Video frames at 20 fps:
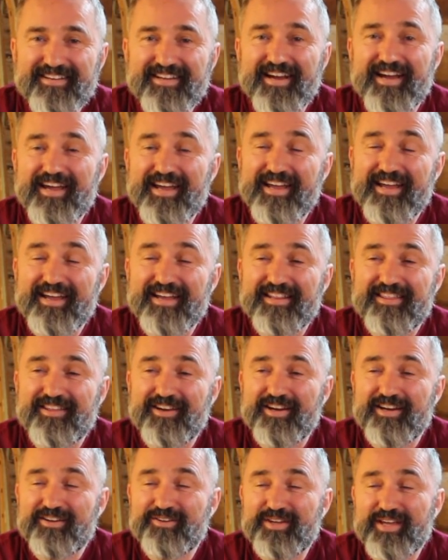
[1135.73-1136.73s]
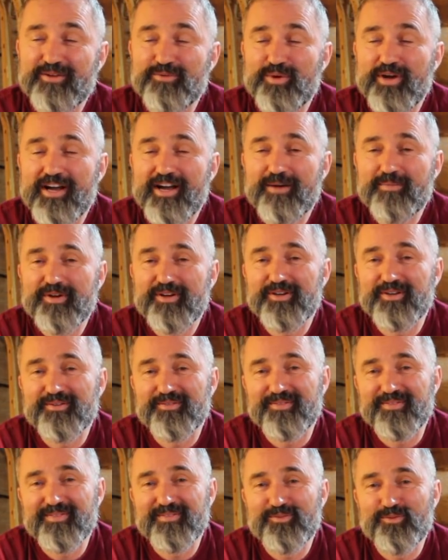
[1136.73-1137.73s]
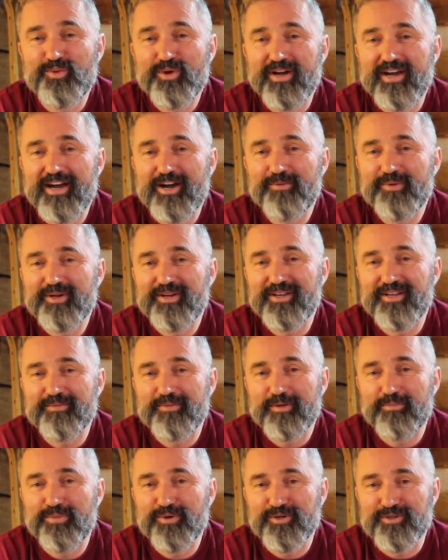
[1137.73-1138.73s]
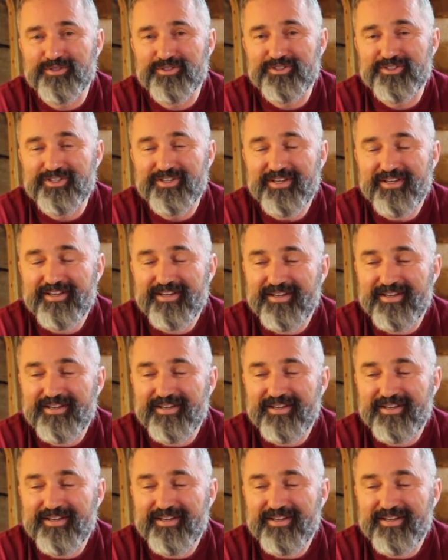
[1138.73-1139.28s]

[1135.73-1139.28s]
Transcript: I thought, okay, well, how am I going to get my birch?